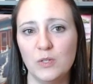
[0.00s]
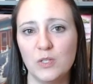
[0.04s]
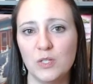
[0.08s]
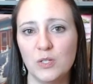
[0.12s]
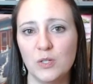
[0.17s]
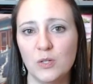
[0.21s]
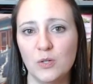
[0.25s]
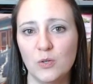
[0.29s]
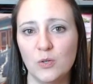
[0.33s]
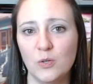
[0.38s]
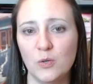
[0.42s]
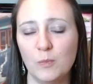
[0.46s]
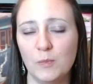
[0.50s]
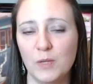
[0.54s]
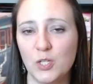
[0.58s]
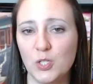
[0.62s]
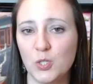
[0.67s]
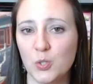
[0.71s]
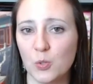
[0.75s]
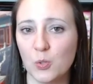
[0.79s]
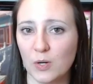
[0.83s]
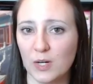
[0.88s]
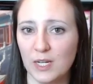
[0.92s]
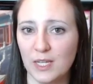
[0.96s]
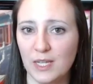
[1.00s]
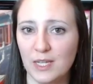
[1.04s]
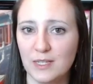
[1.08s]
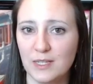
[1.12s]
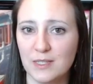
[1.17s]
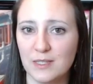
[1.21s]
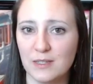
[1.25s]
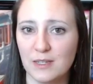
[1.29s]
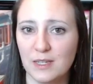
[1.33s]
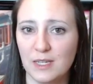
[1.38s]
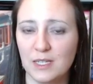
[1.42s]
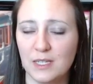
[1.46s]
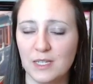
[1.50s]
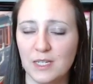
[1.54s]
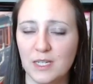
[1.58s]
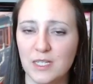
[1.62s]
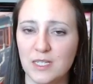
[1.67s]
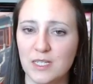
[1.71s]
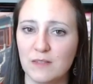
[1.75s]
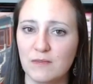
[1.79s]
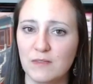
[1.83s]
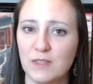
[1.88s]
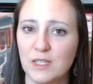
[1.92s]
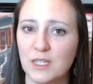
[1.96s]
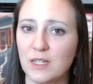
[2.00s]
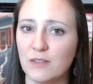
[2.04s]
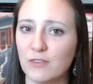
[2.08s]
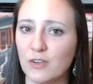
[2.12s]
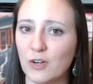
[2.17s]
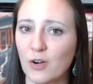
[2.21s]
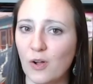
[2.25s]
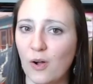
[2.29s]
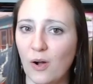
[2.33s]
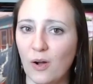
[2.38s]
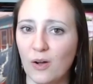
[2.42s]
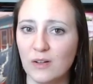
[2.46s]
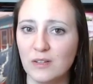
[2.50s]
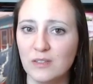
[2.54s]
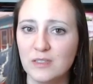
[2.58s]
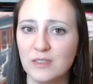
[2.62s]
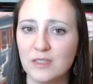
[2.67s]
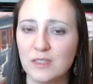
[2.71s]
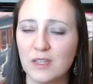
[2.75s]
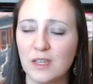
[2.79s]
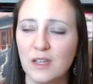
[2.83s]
to majorities in each of the different halls.